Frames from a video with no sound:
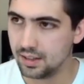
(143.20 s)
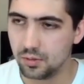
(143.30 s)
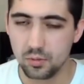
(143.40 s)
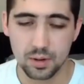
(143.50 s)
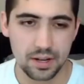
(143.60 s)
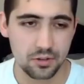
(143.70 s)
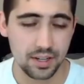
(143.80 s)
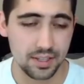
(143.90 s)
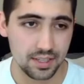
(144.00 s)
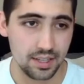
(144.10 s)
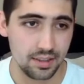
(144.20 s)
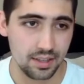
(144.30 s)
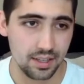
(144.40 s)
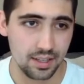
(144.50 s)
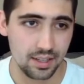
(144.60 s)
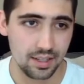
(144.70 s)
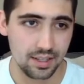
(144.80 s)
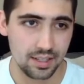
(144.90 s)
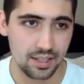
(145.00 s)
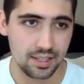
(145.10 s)
what am I trying to say? The
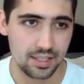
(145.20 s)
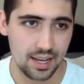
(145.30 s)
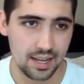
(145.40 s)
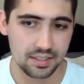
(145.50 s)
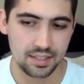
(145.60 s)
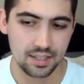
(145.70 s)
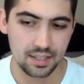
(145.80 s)
test,